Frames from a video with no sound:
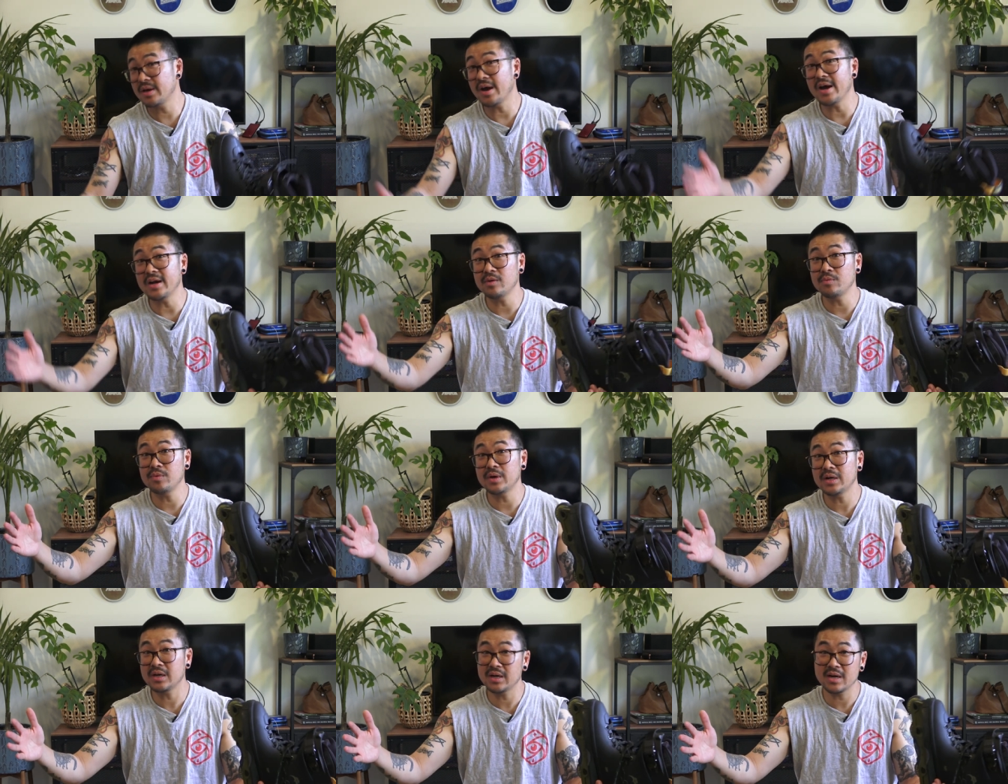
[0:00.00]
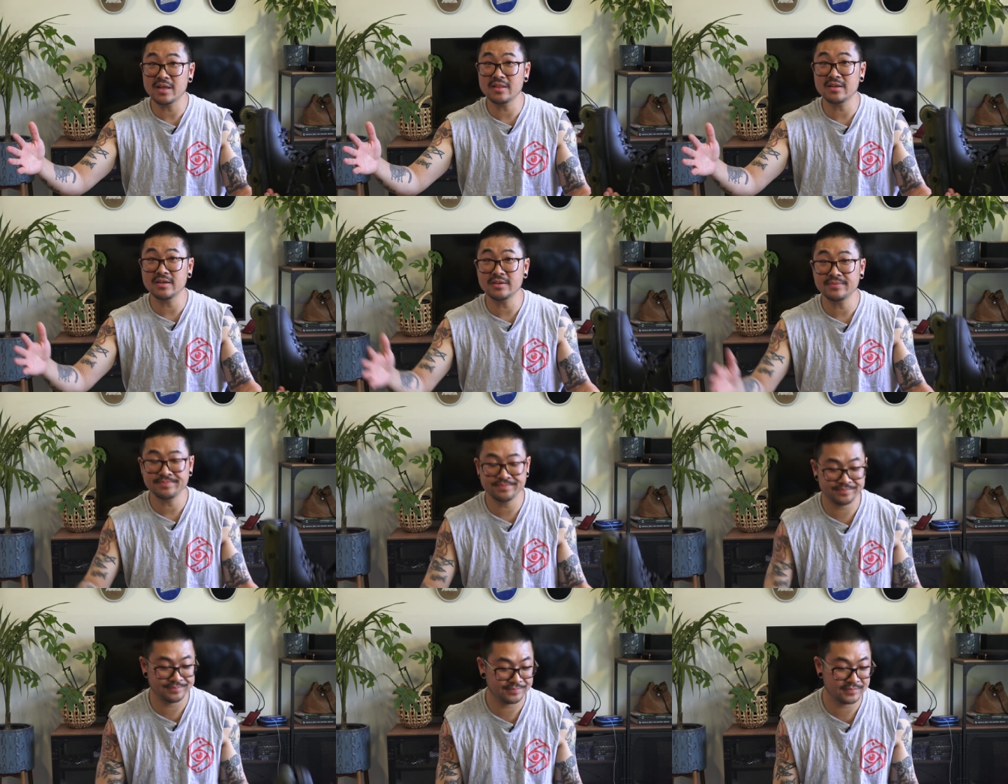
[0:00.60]
kind to one another.
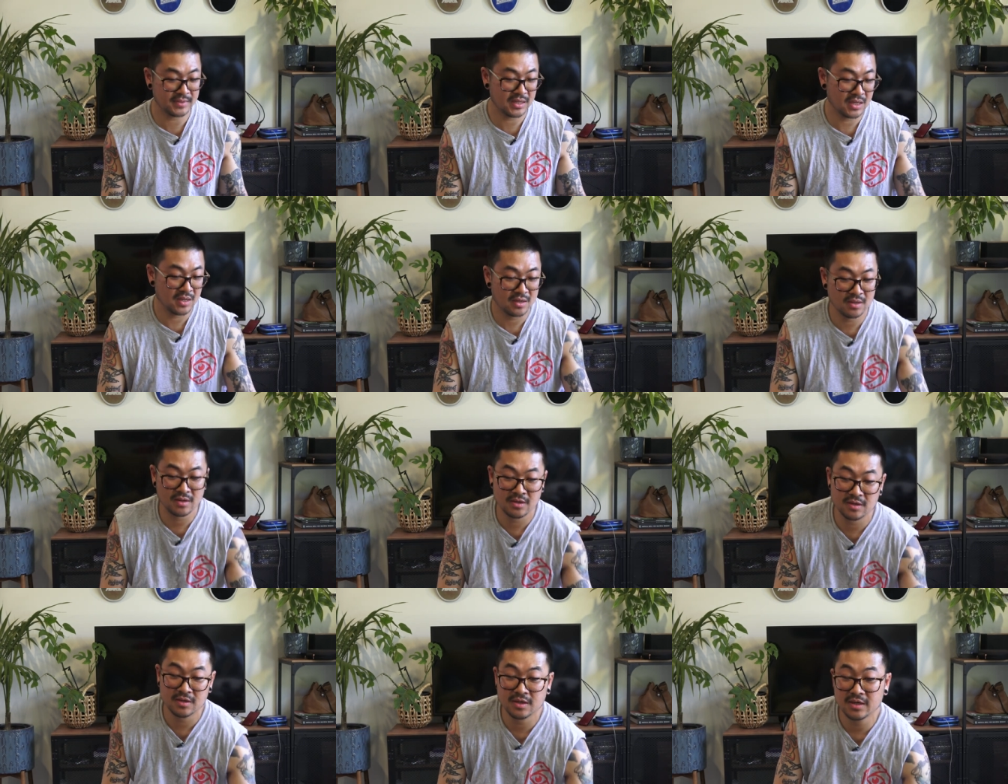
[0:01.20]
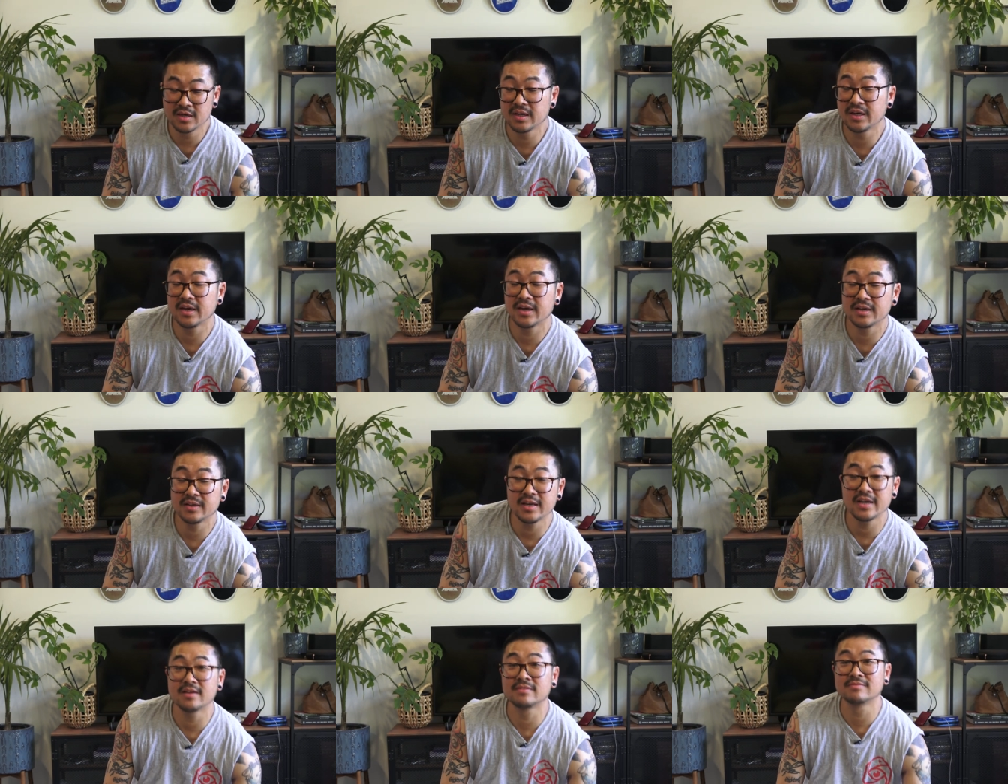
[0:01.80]

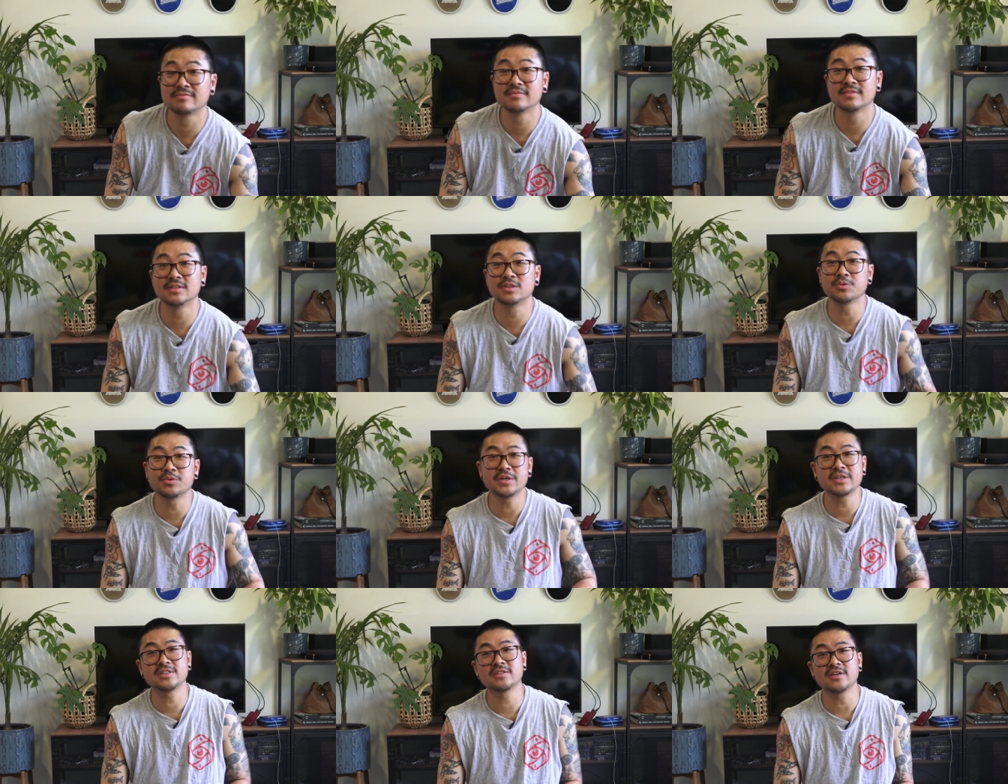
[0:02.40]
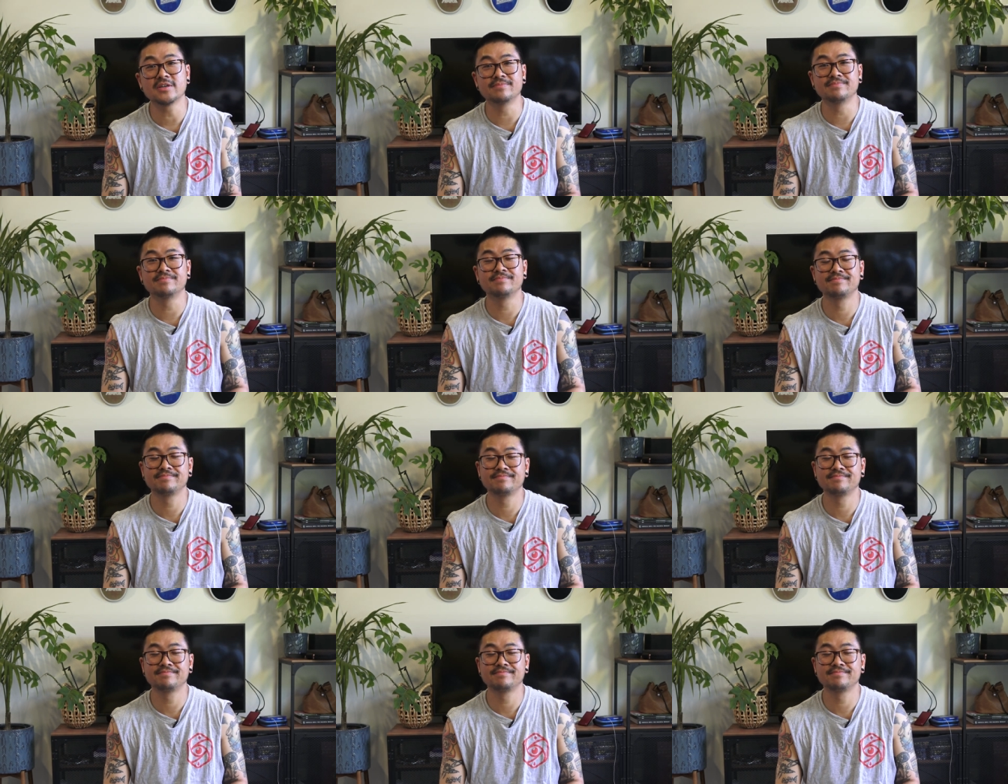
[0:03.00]
And yeah, until next time.